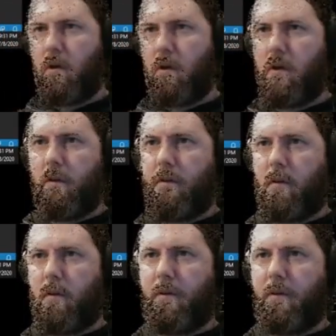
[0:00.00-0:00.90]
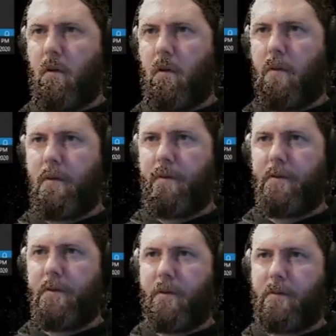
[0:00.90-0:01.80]
So let's call this
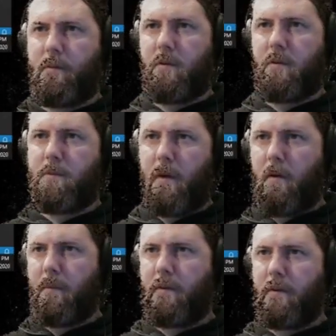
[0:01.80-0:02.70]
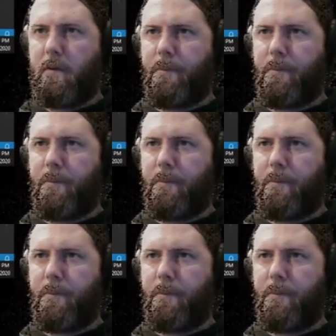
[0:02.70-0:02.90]
a switch parameter.